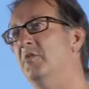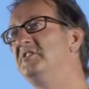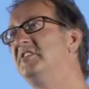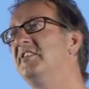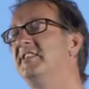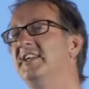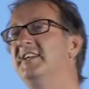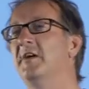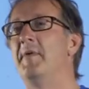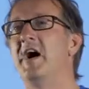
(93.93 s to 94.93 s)
I want you to
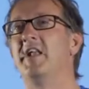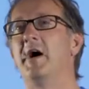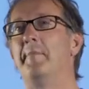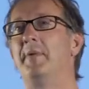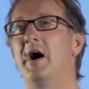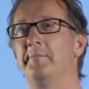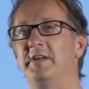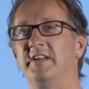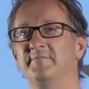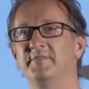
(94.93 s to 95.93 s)
think about a
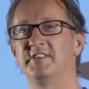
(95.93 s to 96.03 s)
puppy.